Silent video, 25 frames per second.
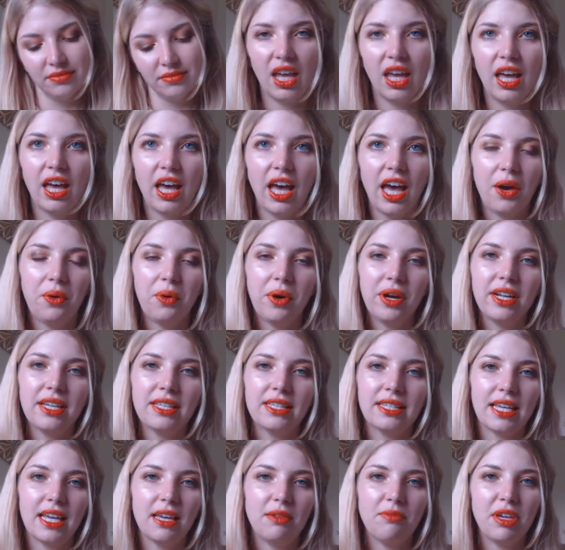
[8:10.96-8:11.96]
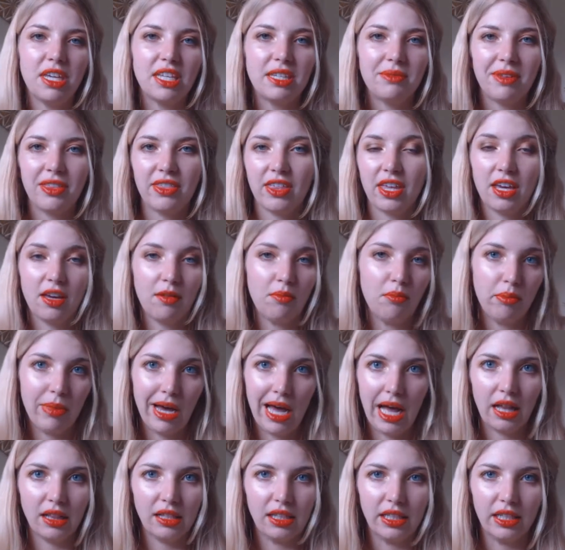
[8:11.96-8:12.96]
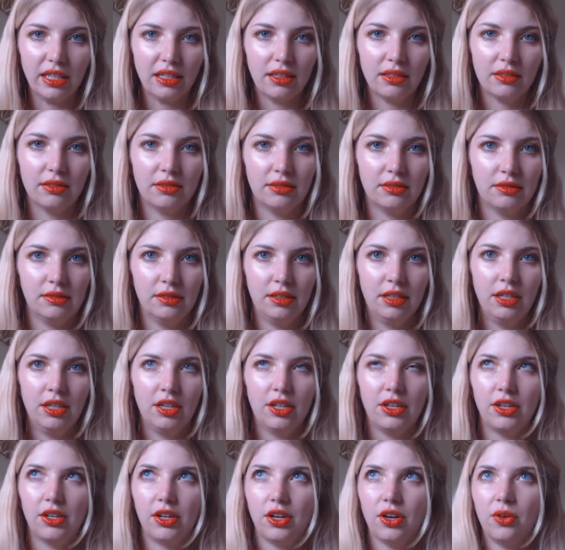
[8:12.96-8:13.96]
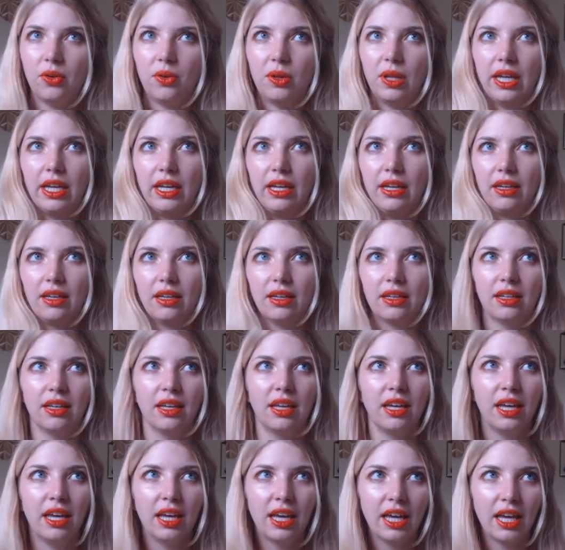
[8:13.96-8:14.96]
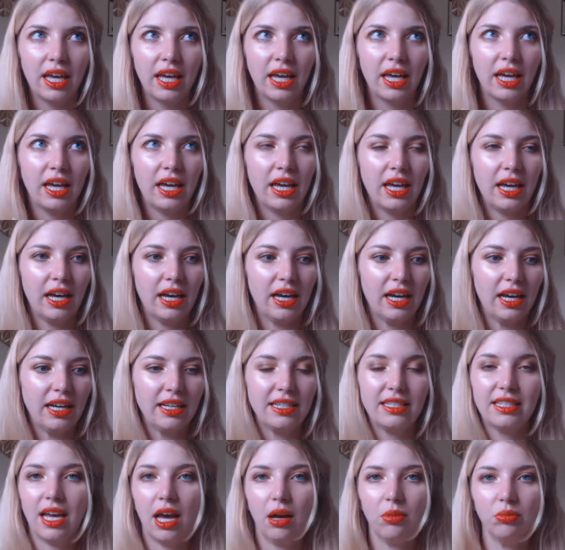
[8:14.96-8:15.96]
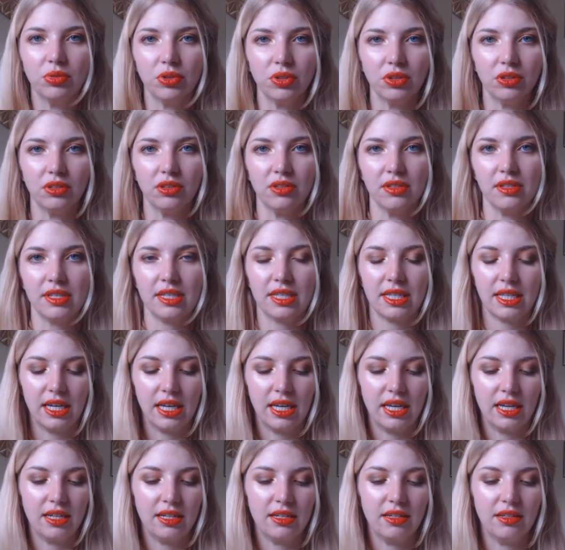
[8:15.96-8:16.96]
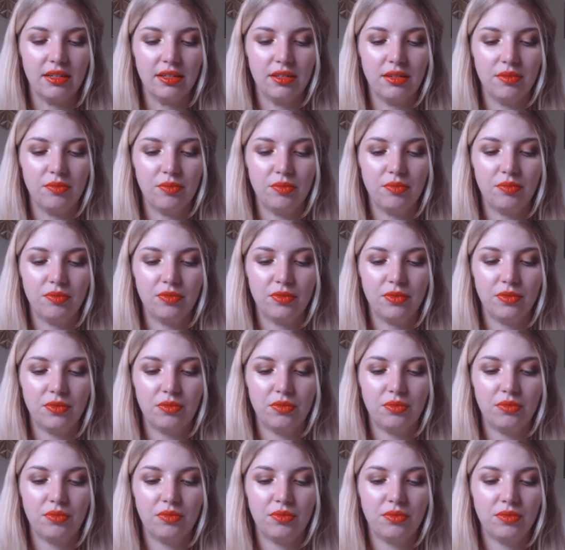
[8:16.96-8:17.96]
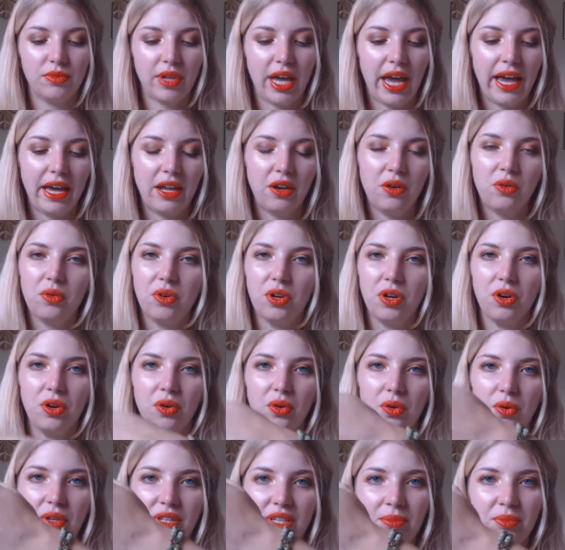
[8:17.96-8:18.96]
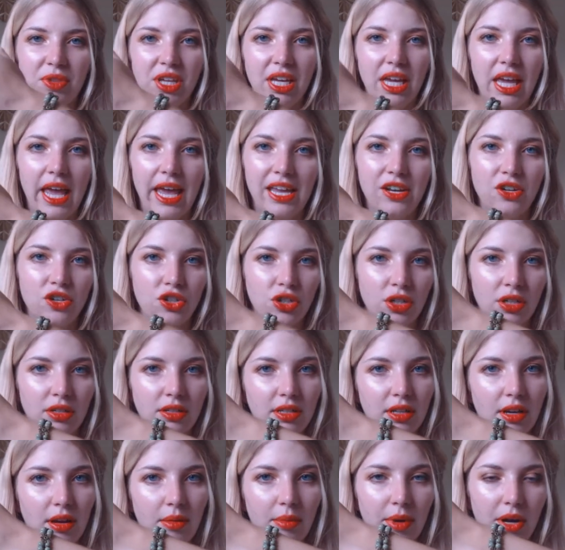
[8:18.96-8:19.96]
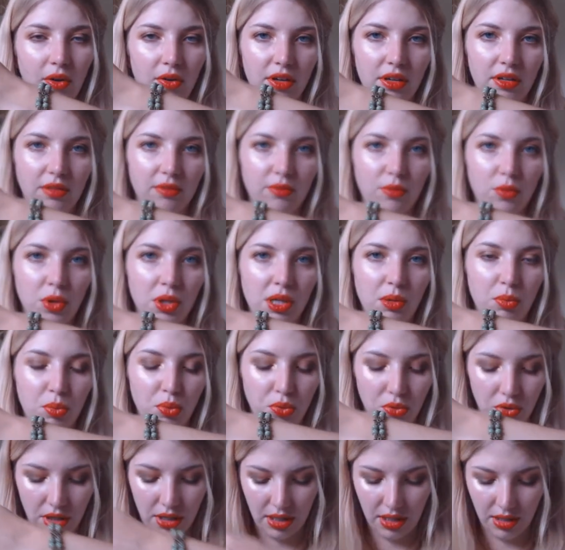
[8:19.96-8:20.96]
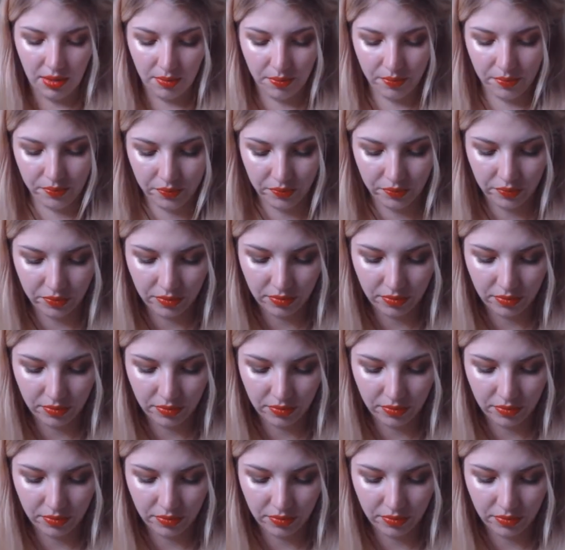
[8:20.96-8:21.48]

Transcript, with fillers: I want to say it makes me think of Bali, you know, like uh, temples and I don't know, something ancient about it. Really pretty.